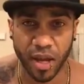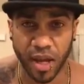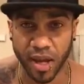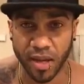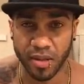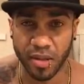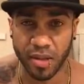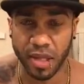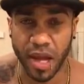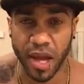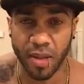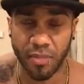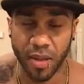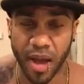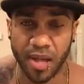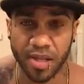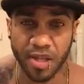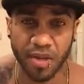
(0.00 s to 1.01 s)
Halo
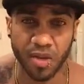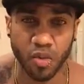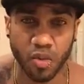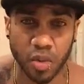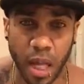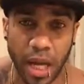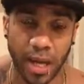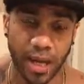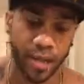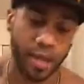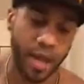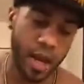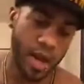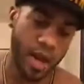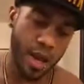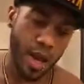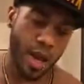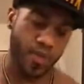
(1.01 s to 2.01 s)
Top has a new line,
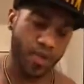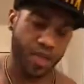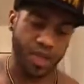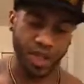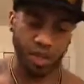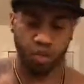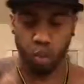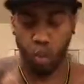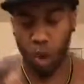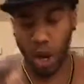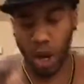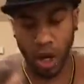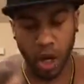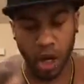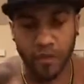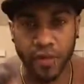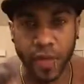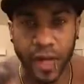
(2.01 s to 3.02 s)
and this is one
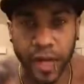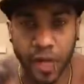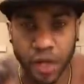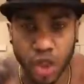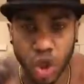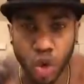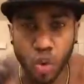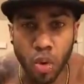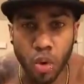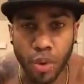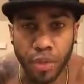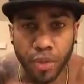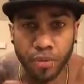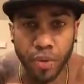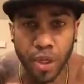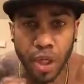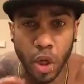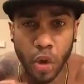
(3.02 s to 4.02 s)
of like 2 or
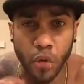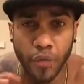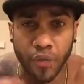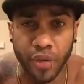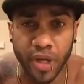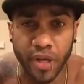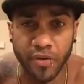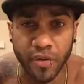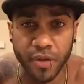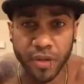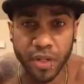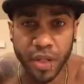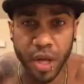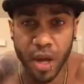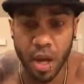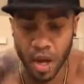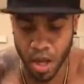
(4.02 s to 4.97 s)
3 new flavors.